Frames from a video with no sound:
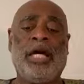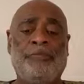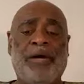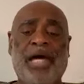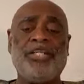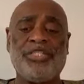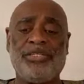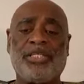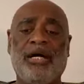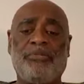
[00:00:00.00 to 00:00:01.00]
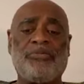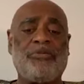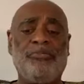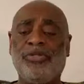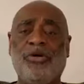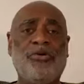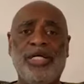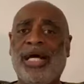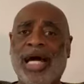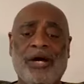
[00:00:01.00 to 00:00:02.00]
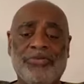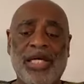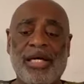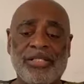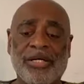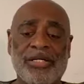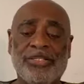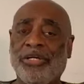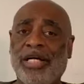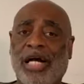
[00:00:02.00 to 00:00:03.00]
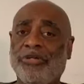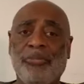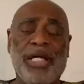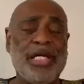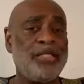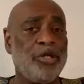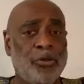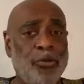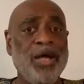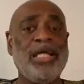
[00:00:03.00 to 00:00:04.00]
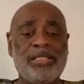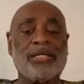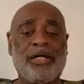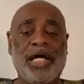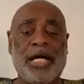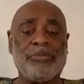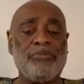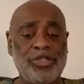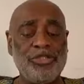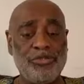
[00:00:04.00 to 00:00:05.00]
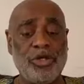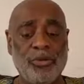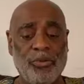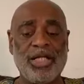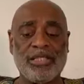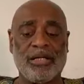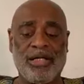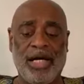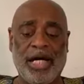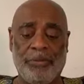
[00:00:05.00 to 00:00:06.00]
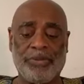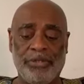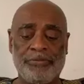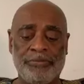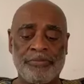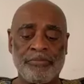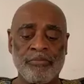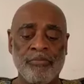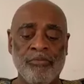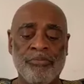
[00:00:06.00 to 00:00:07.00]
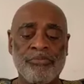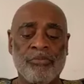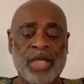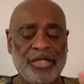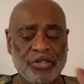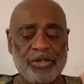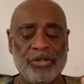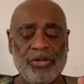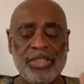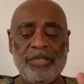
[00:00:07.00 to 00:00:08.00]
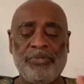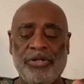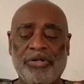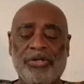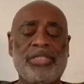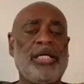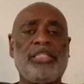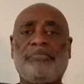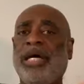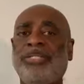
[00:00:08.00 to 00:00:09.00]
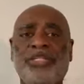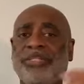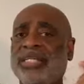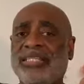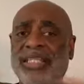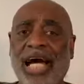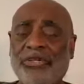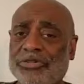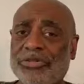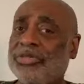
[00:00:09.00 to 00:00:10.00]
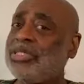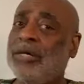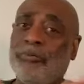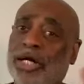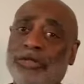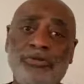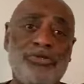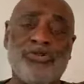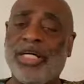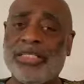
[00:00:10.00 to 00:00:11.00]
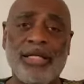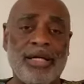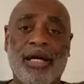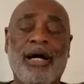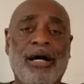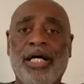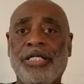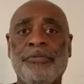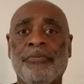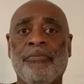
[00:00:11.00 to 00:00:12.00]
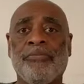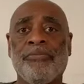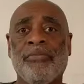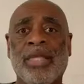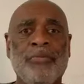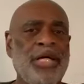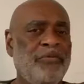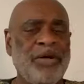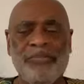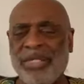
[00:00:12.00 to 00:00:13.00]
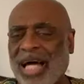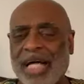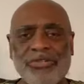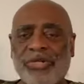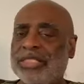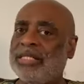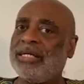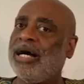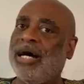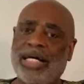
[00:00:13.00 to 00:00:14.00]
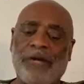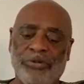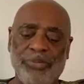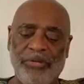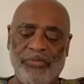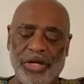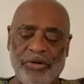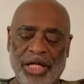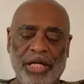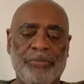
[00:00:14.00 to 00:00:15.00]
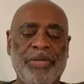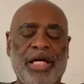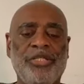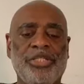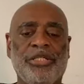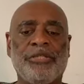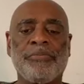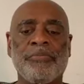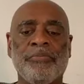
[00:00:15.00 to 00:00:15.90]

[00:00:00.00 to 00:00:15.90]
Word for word: And patience comes from knowing how things are going to turn out. You may not know when it's going to happen, but you know what's going to happen. And so the Course in Miracles says patience is natural to someone who's trusting God. But if I'm not trusting God, I would be very impatient.